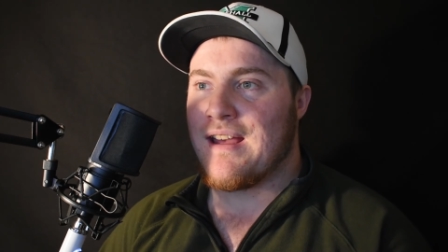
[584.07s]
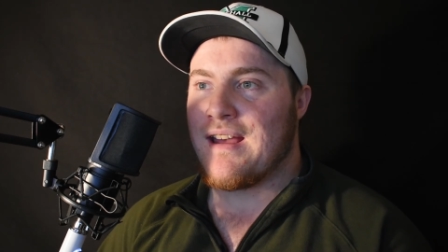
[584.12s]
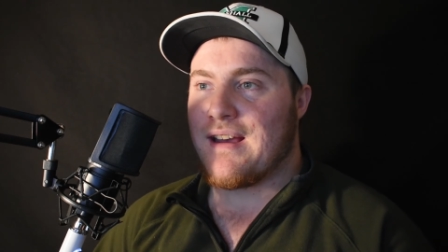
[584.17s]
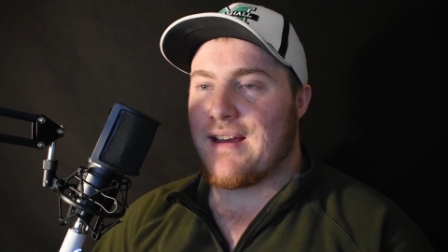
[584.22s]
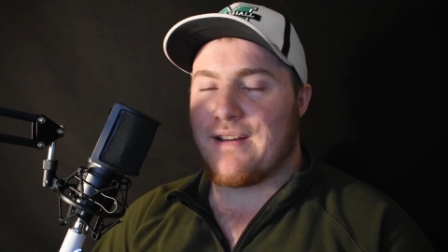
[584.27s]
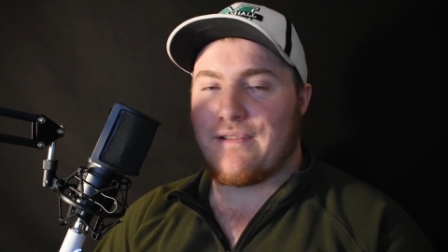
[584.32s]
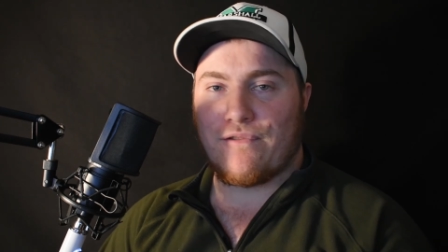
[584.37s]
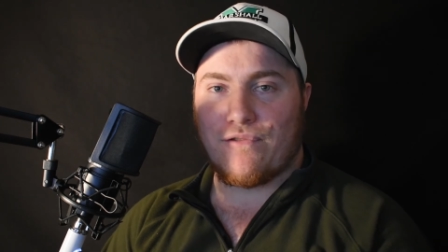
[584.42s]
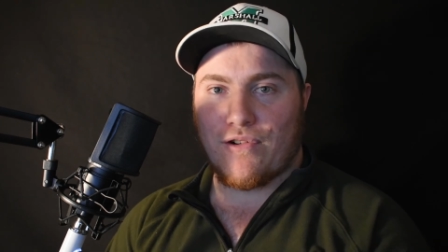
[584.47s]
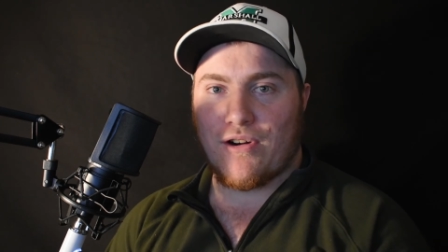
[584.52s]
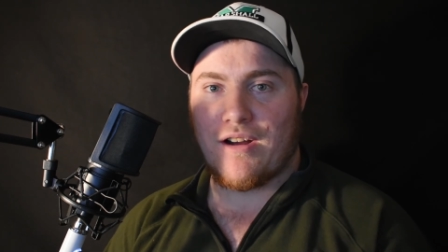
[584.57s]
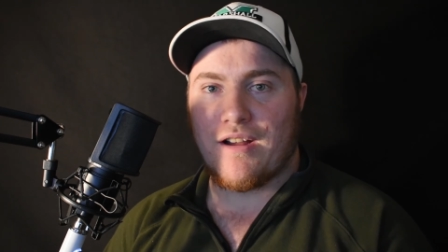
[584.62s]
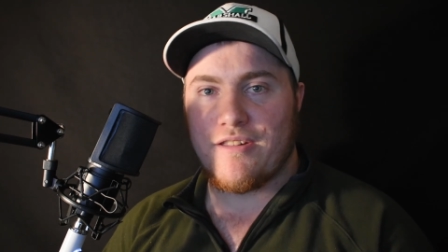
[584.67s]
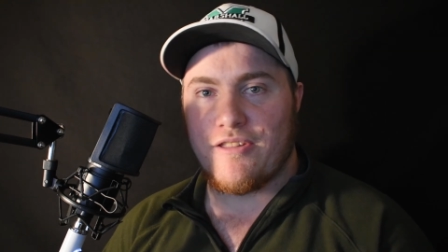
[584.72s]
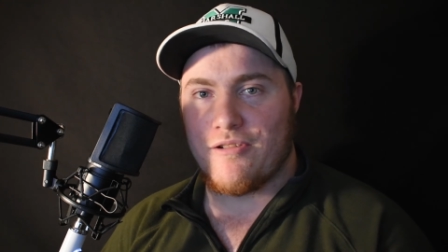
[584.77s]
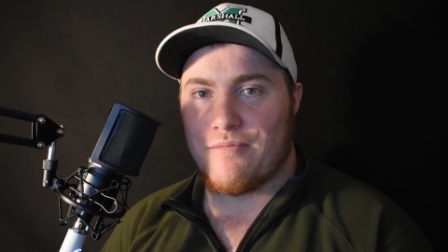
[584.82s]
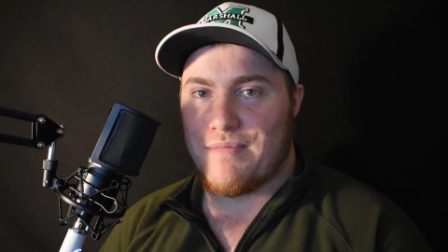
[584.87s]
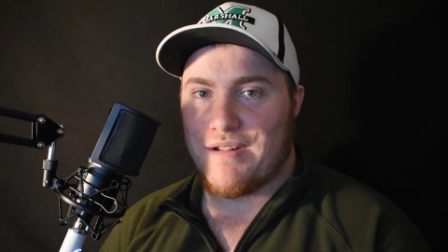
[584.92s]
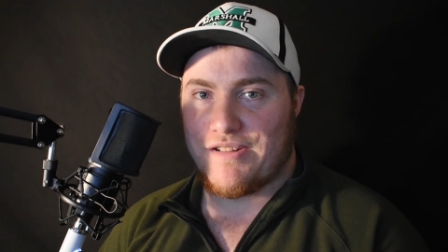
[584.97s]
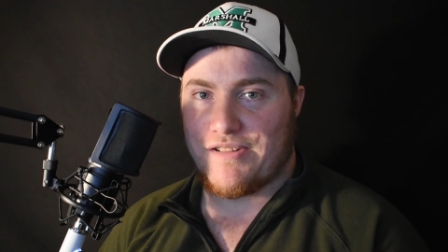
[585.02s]
and for
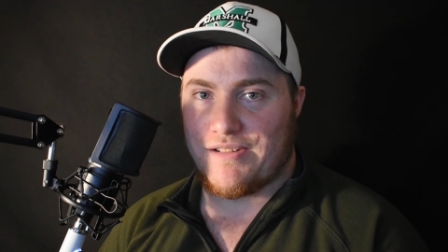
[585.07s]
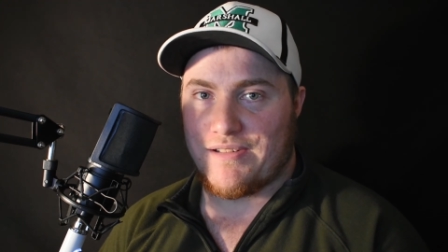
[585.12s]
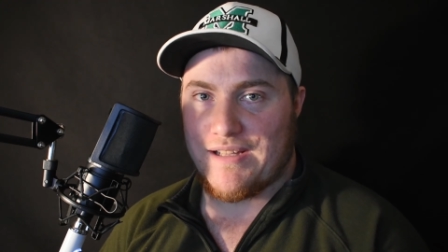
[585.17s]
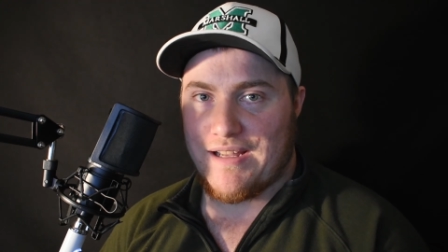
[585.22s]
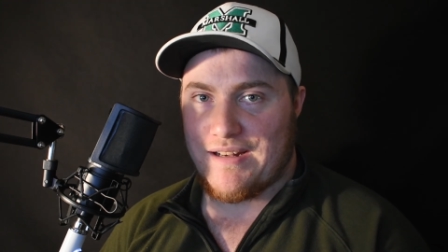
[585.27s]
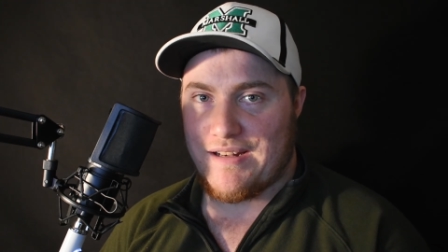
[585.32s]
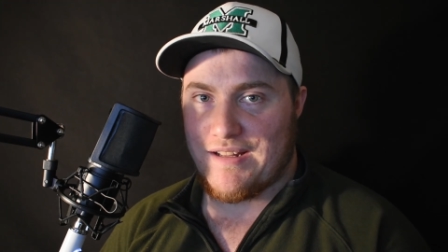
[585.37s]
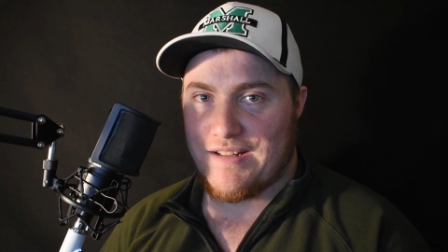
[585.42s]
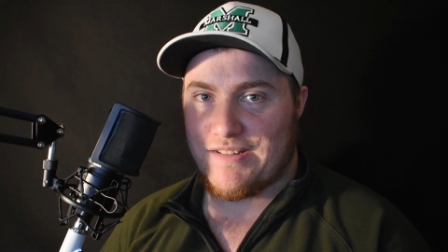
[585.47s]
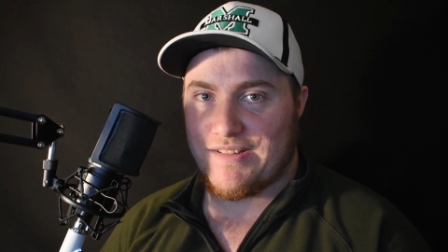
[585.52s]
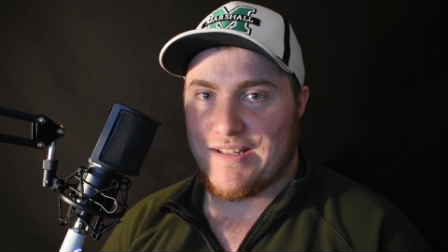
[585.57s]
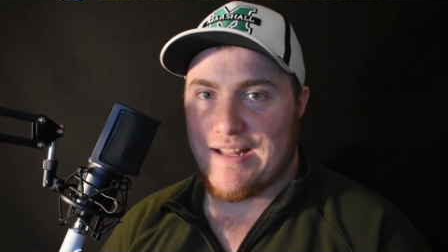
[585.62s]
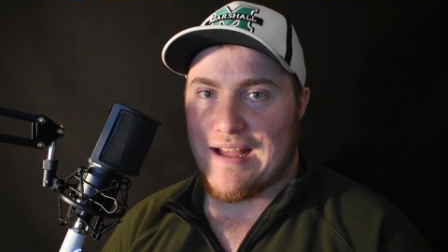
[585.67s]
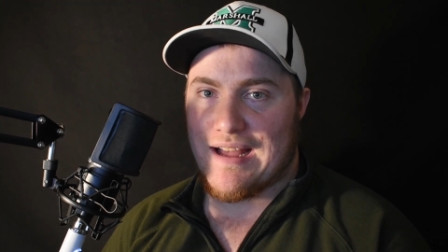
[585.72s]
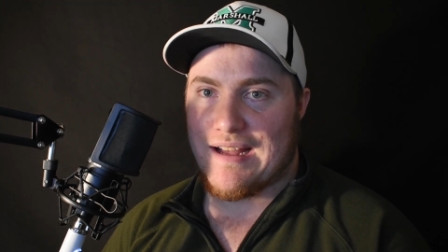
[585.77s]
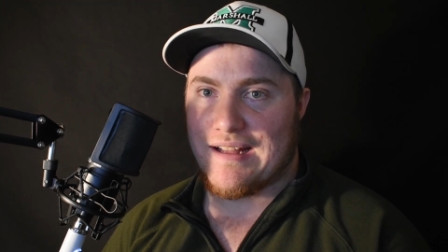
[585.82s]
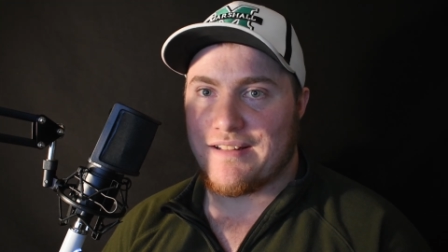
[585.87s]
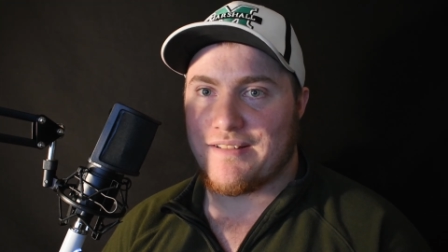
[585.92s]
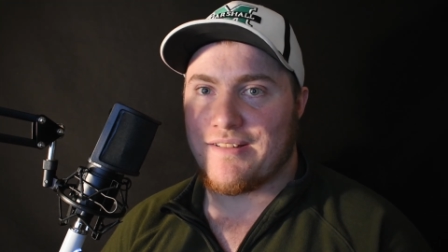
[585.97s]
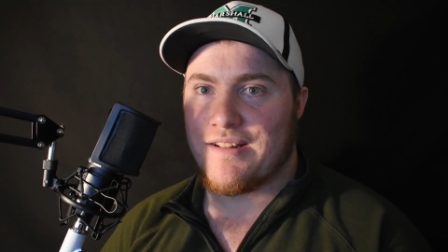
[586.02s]
other miscellaneous
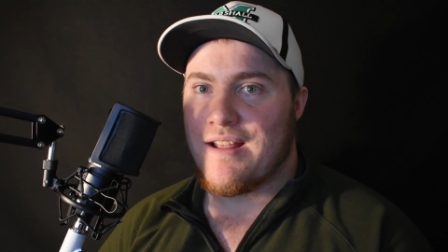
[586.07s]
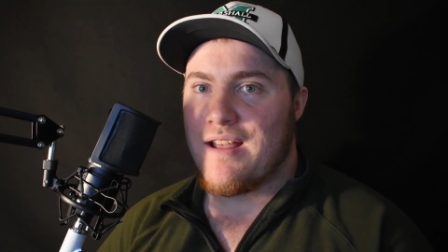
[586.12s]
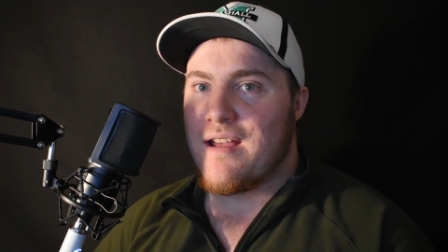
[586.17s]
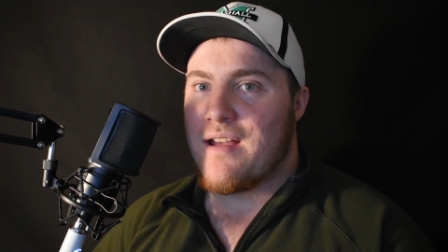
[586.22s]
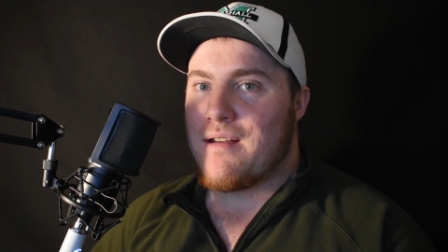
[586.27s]
tasks,